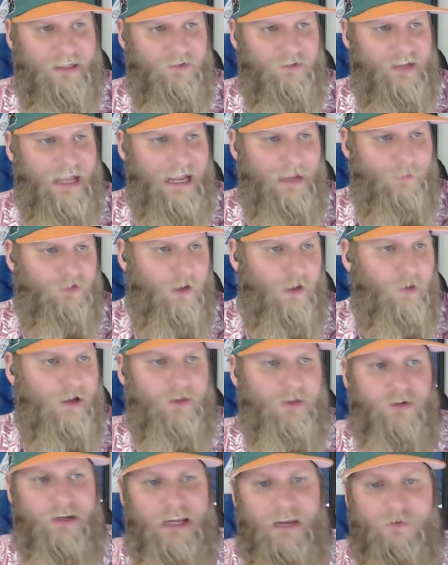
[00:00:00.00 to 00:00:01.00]
these games. They were
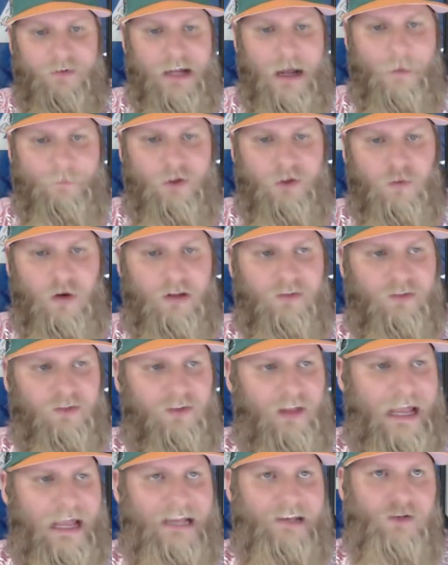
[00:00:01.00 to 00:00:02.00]
either giving up the
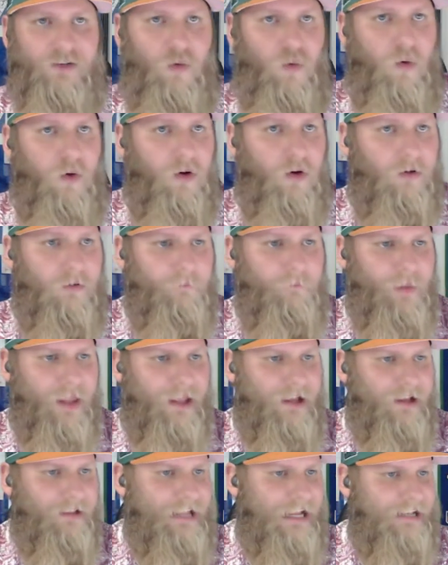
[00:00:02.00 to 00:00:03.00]
runs late or
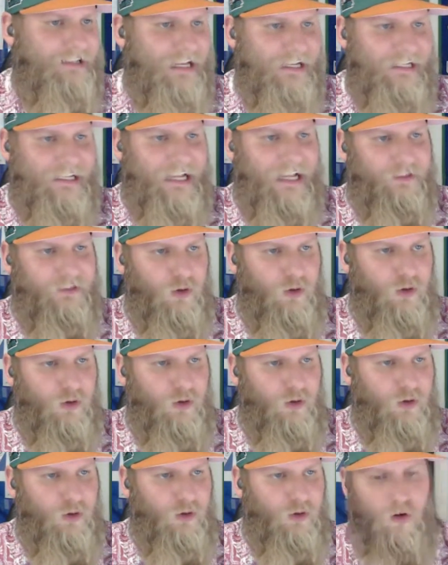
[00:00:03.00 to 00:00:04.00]
they didn't get
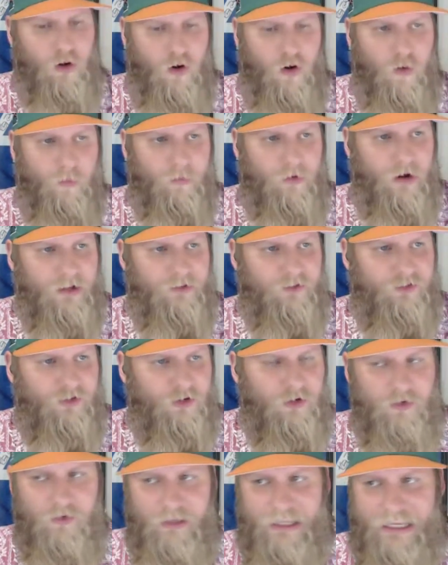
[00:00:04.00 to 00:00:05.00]
those solo home runs
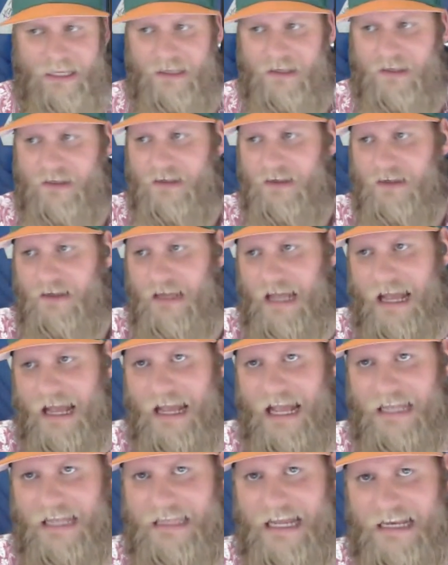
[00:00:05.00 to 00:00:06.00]
early,
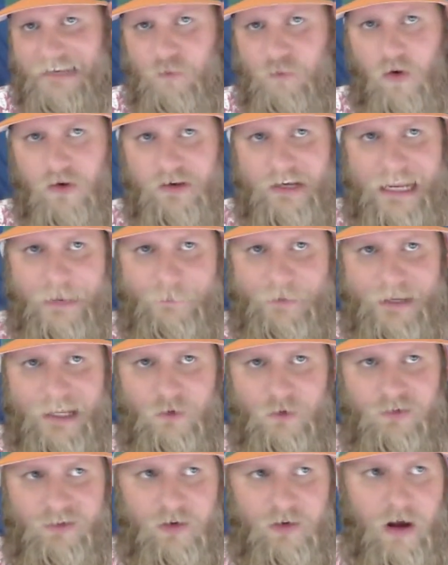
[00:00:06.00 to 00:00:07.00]
and they weren't keeping
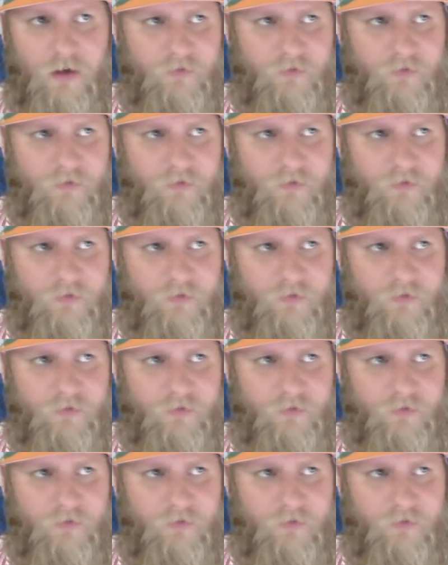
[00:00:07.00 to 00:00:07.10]
Houston